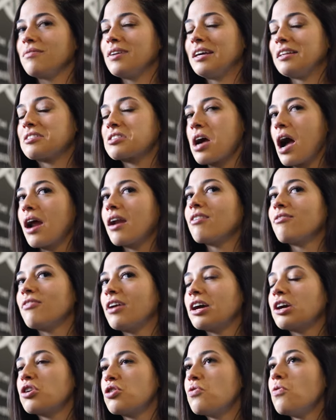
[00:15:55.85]
it's kind of
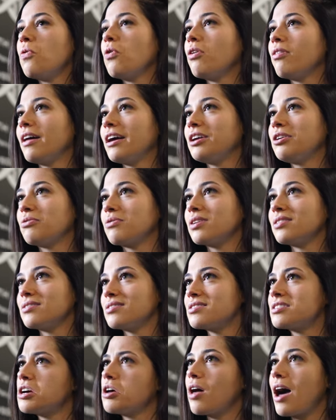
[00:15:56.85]
like cool that you can
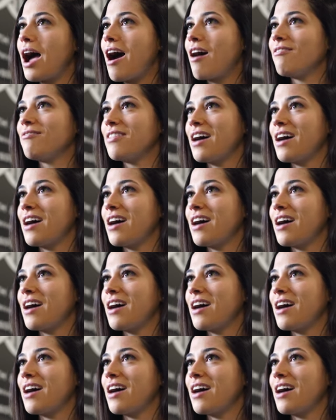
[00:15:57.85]
still have